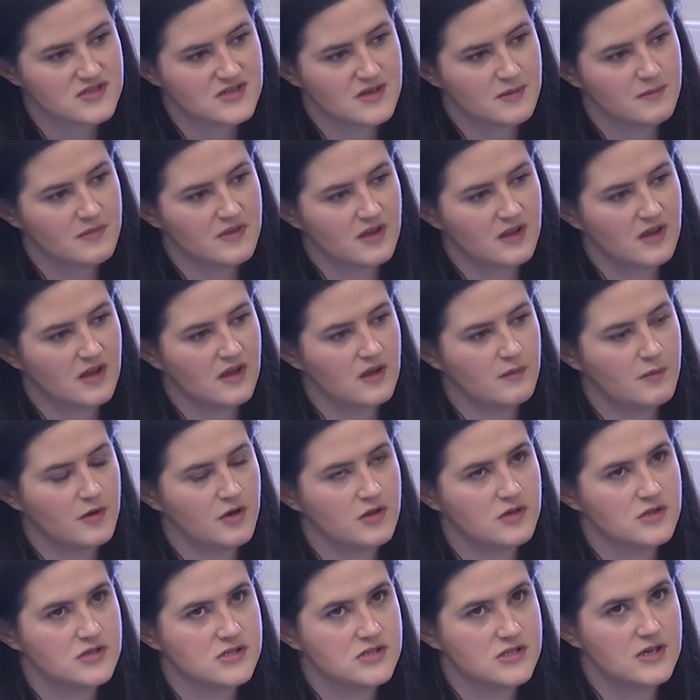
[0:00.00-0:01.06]
And I'm thinking
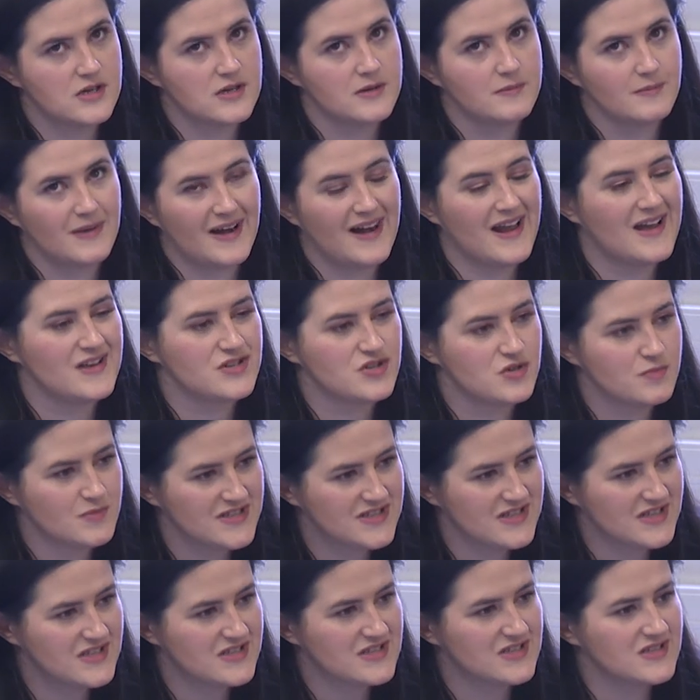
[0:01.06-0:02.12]
about um, classroom
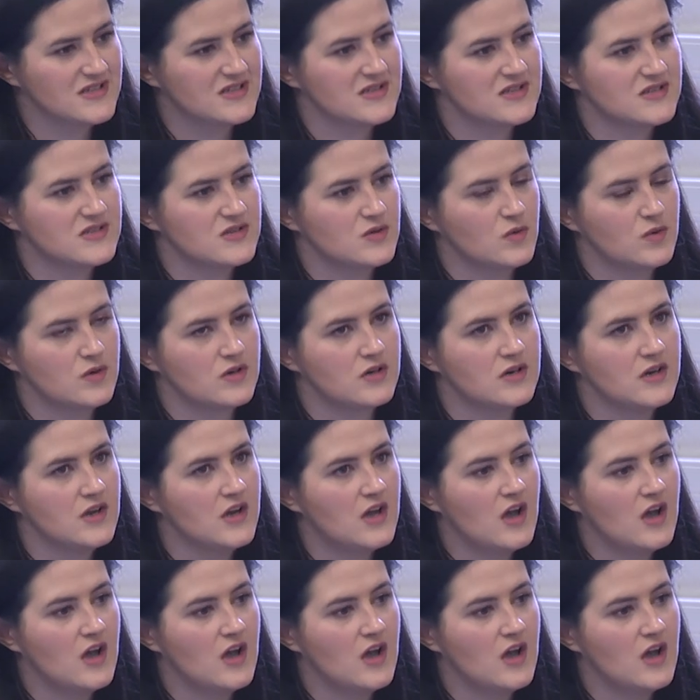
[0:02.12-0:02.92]
assistance or